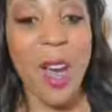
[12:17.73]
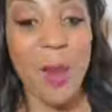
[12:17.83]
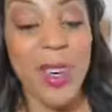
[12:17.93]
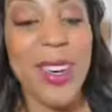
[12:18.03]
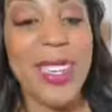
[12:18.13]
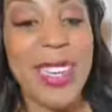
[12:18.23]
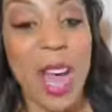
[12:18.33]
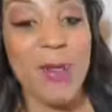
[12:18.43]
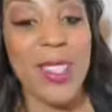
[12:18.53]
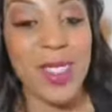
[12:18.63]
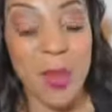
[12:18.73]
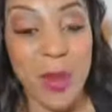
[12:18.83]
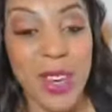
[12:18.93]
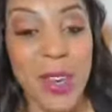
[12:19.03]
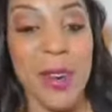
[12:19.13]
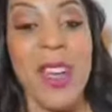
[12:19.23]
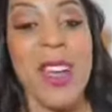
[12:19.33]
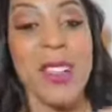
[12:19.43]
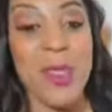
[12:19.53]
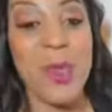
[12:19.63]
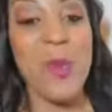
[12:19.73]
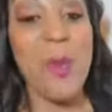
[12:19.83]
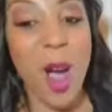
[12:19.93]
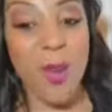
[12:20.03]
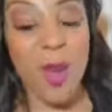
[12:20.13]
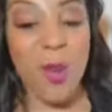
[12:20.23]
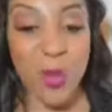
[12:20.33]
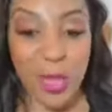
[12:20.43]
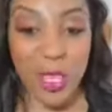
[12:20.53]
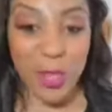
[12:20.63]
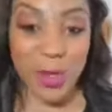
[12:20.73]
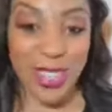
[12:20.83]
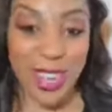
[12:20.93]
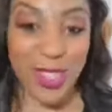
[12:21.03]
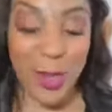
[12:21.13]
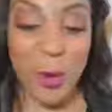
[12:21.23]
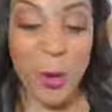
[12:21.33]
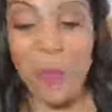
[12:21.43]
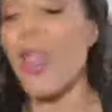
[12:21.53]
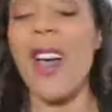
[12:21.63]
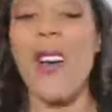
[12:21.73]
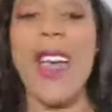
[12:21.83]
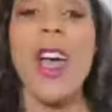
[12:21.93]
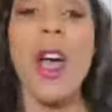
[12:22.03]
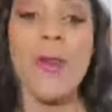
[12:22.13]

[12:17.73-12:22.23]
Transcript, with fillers: I will announce the winner tomorrow when we do day two. All right.